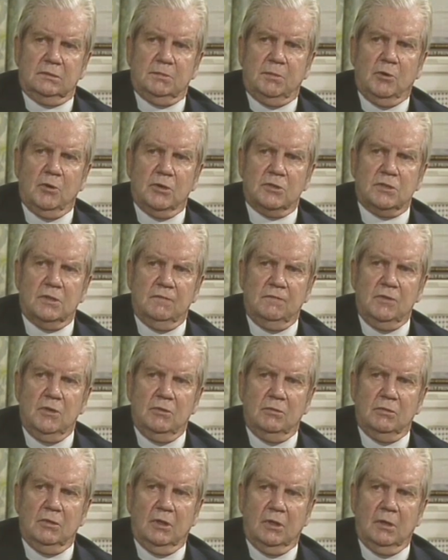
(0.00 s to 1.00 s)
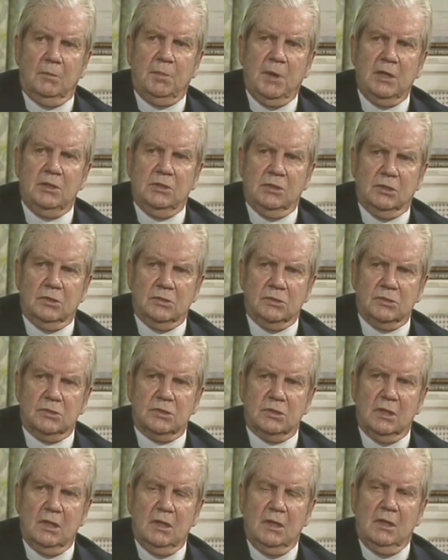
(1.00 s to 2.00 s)
points of view and
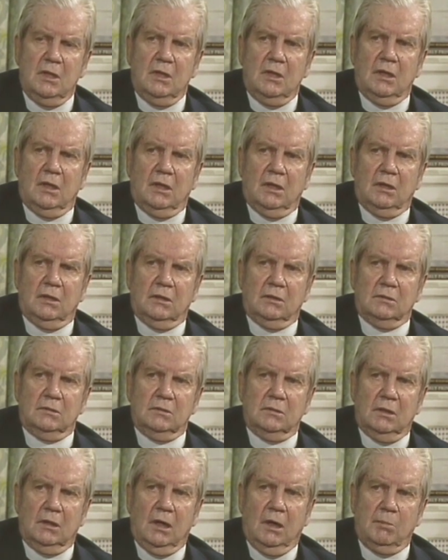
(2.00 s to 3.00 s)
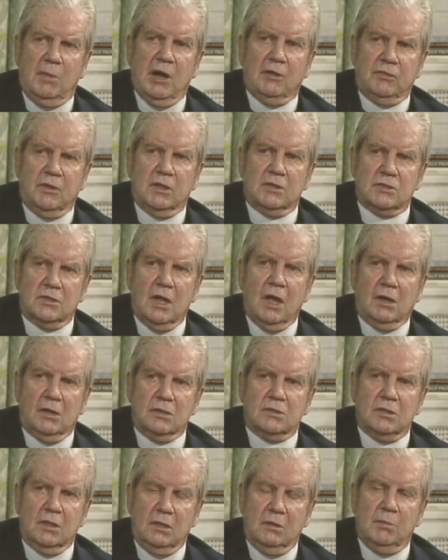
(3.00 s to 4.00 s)
opinions uh, about their
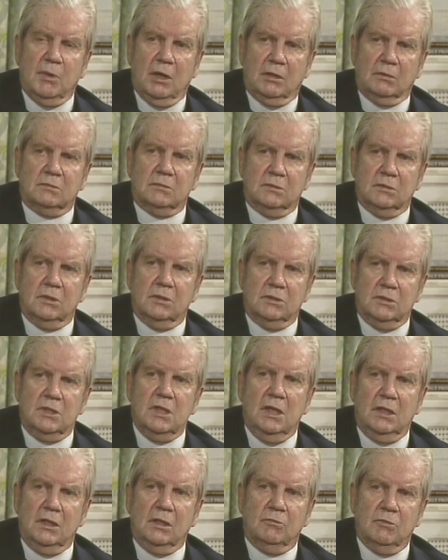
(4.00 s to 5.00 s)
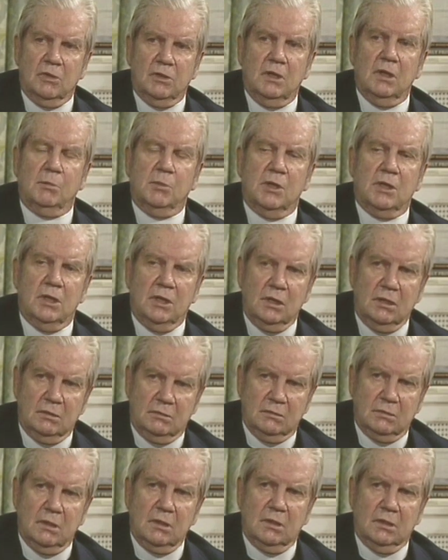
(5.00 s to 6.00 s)
status and about dealing with liberty
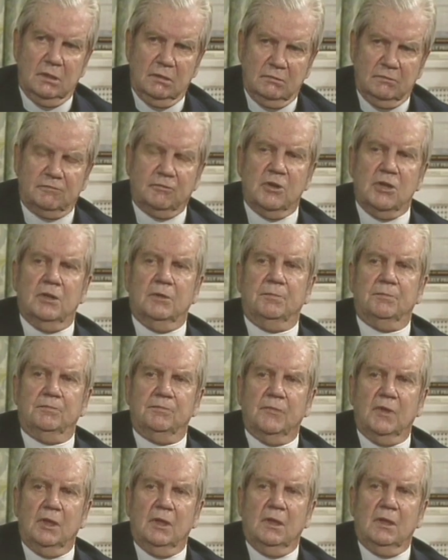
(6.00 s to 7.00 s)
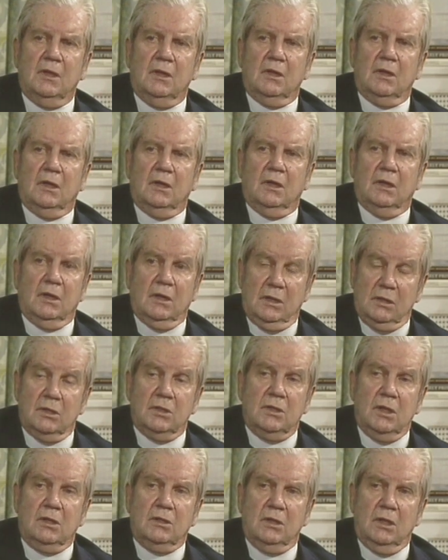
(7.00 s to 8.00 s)
and, and freedom and the
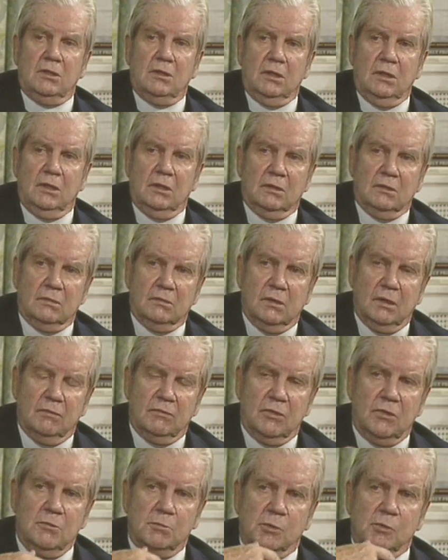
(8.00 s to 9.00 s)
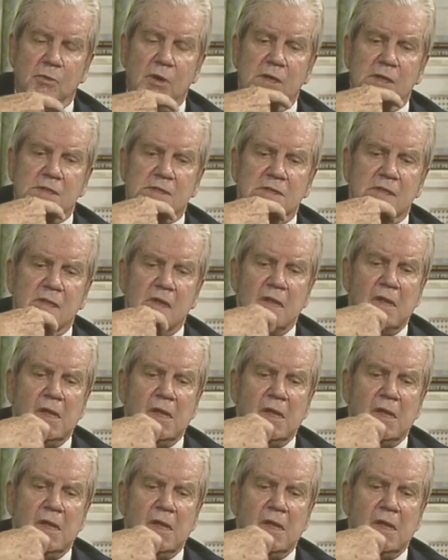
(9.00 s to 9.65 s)
dignity of the human race.